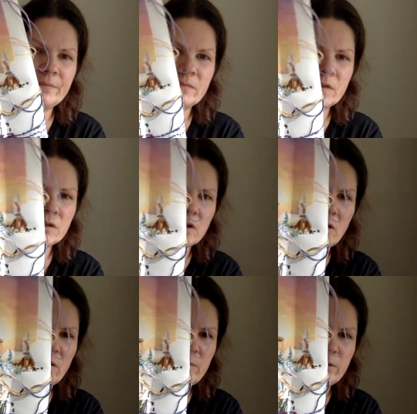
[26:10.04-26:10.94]

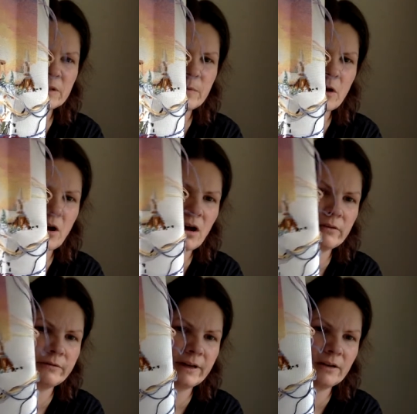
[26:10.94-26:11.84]
So it puts me
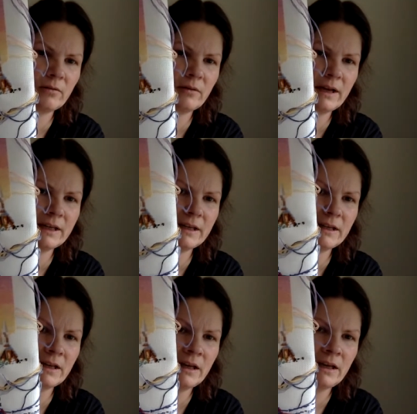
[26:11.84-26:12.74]
off. I don't like
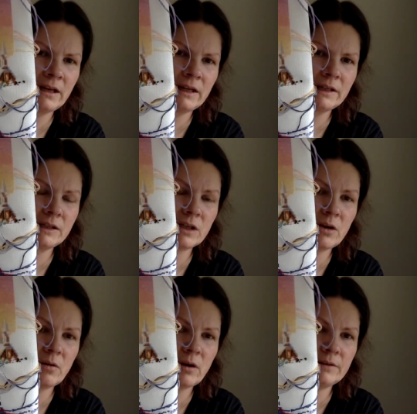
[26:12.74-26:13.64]
it.
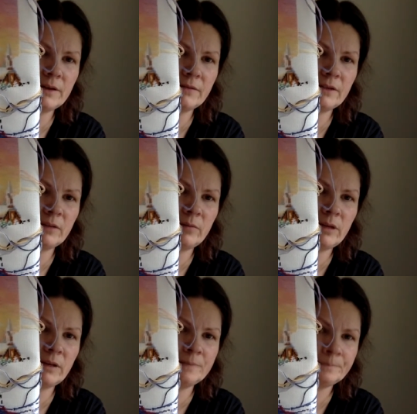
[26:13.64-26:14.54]
So I'll definitely
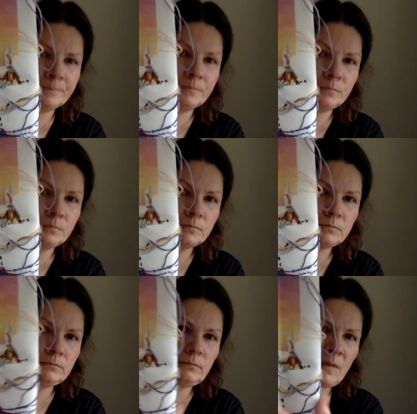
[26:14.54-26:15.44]
be
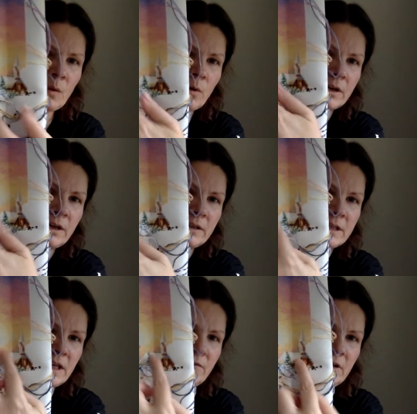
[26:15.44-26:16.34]
working
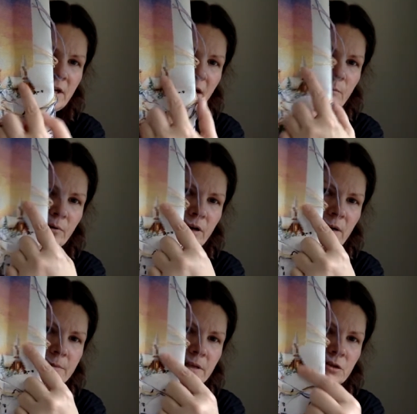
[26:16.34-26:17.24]
to even it out and bring it
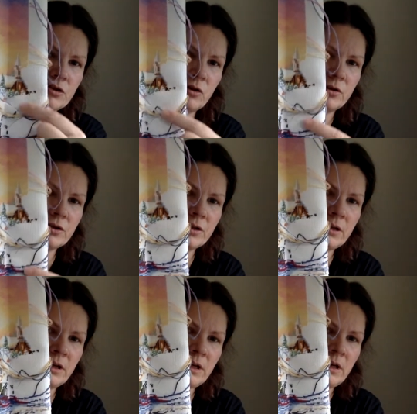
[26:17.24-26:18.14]
up to this church.
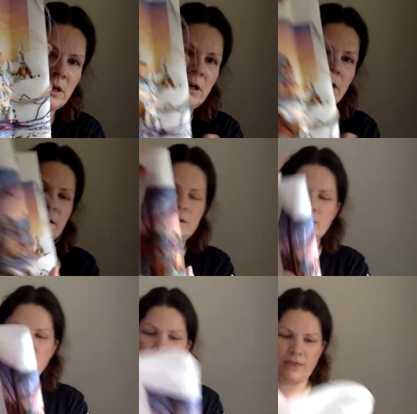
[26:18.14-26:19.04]

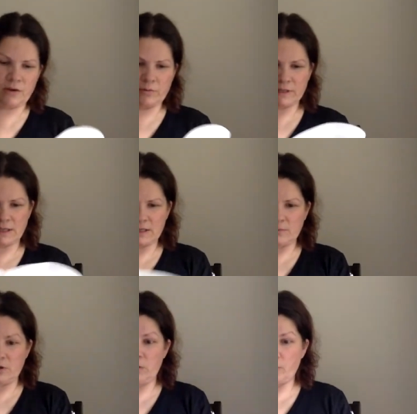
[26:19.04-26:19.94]
So I think we'll see some
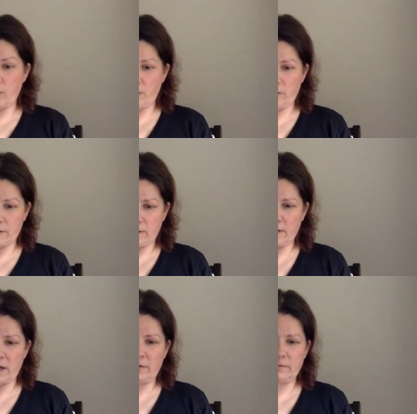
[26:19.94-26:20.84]
good progress on
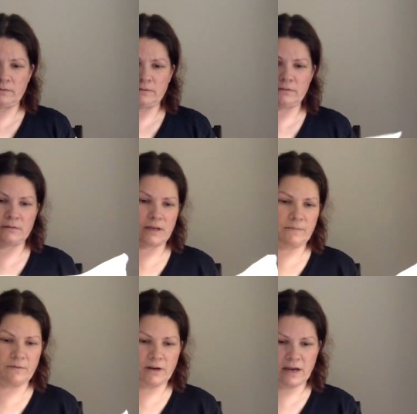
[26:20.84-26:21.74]
that. I'm
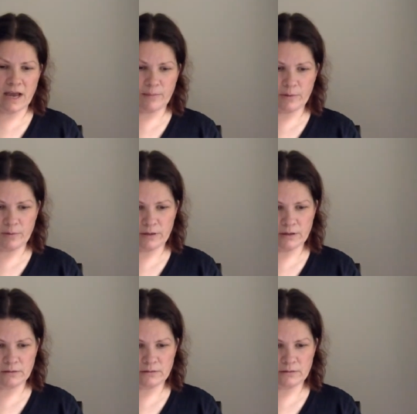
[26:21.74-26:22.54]
very happy with it.